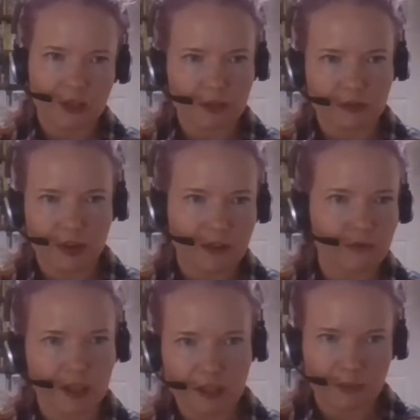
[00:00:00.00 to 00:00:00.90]
I sort of
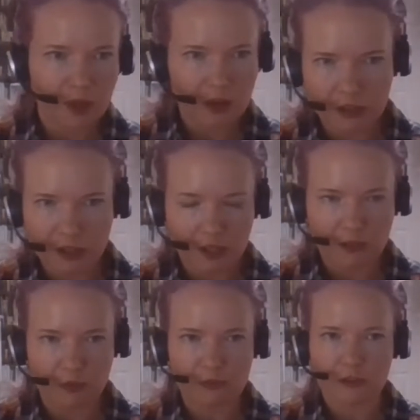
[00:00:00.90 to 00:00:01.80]
have random
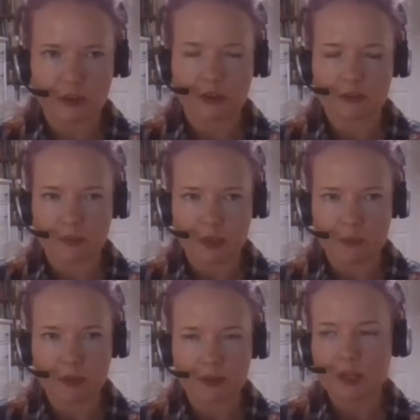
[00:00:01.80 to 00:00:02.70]
taskings for, for, for
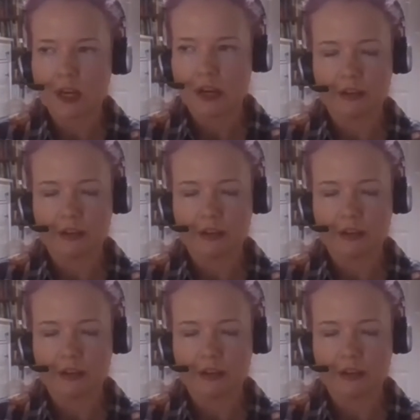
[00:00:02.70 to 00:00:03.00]
people.